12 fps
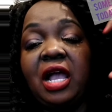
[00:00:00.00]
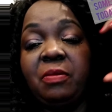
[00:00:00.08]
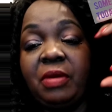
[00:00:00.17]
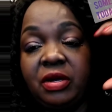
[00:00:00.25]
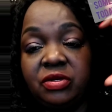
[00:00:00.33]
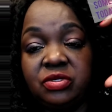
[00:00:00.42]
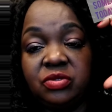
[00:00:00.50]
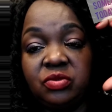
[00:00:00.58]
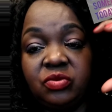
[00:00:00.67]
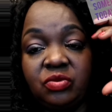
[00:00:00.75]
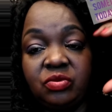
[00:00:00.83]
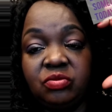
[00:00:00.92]
about
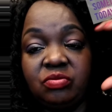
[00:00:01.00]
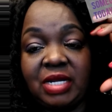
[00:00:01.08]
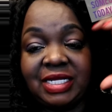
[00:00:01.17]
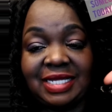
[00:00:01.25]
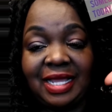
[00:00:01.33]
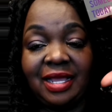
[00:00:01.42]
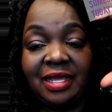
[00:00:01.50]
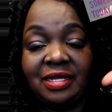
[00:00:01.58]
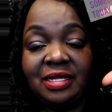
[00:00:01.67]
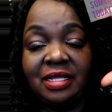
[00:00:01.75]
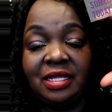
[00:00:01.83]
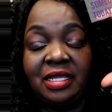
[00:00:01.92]
my
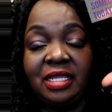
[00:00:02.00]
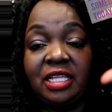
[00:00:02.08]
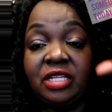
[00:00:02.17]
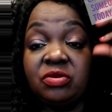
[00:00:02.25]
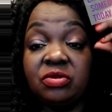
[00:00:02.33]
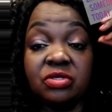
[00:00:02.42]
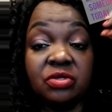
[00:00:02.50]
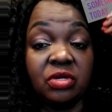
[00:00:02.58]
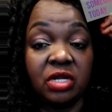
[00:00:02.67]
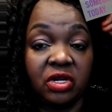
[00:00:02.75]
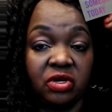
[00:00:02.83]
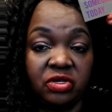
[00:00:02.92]
dad, it was
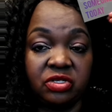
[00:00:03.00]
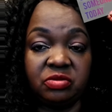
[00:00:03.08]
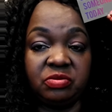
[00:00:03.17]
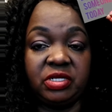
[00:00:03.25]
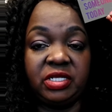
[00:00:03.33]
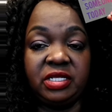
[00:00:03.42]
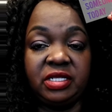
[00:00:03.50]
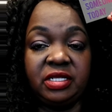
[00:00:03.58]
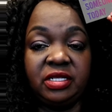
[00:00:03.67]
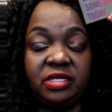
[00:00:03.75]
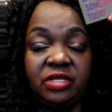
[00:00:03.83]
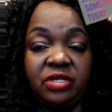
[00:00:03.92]
gonna hurt me.
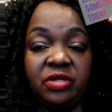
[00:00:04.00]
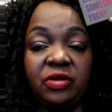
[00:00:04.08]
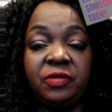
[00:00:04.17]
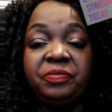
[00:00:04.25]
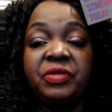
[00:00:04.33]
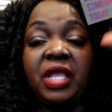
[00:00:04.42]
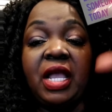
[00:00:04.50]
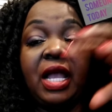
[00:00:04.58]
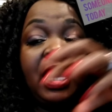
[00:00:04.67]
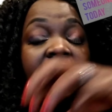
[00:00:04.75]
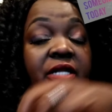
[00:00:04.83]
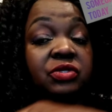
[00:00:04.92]
You know, I
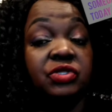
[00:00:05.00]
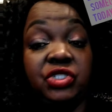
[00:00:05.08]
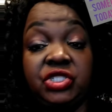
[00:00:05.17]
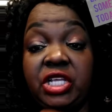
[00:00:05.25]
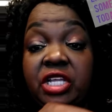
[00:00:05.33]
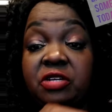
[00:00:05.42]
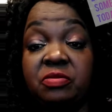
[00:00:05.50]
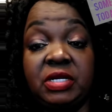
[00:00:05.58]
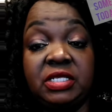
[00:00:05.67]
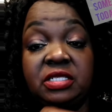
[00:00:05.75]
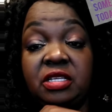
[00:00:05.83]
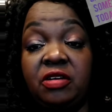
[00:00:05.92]
had to shake
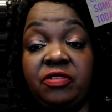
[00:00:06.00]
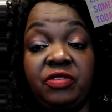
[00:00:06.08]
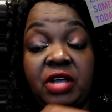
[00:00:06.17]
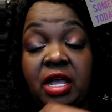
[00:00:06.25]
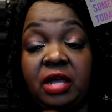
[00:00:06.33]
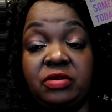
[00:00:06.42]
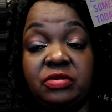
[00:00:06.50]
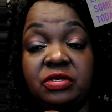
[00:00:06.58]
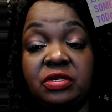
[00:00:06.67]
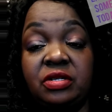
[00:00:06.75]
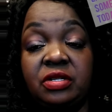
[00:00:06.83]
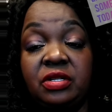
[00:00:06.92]
myself out.